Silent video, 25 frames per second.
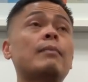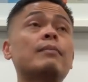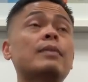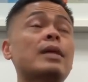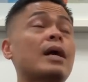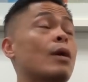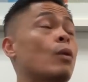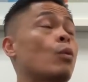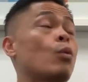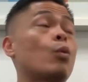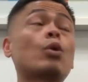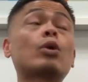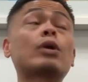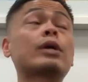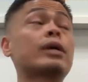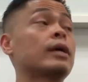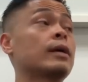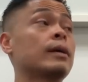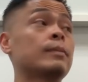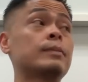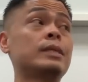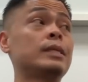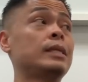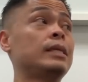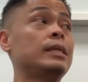I'm not
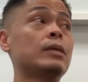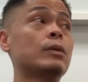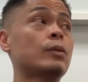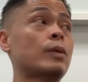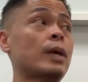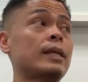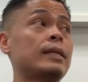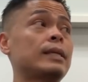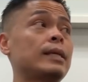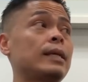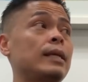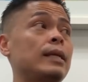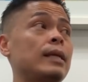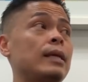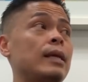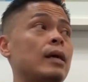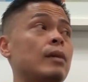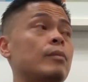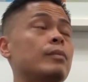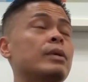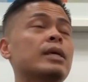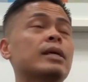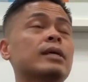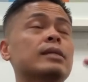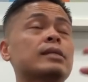working up the deal right then and
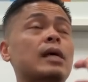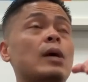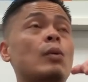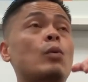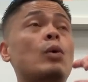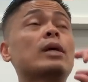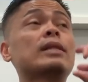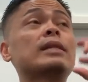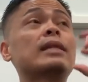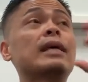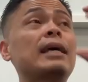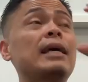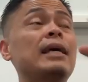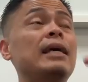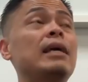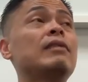there because I want the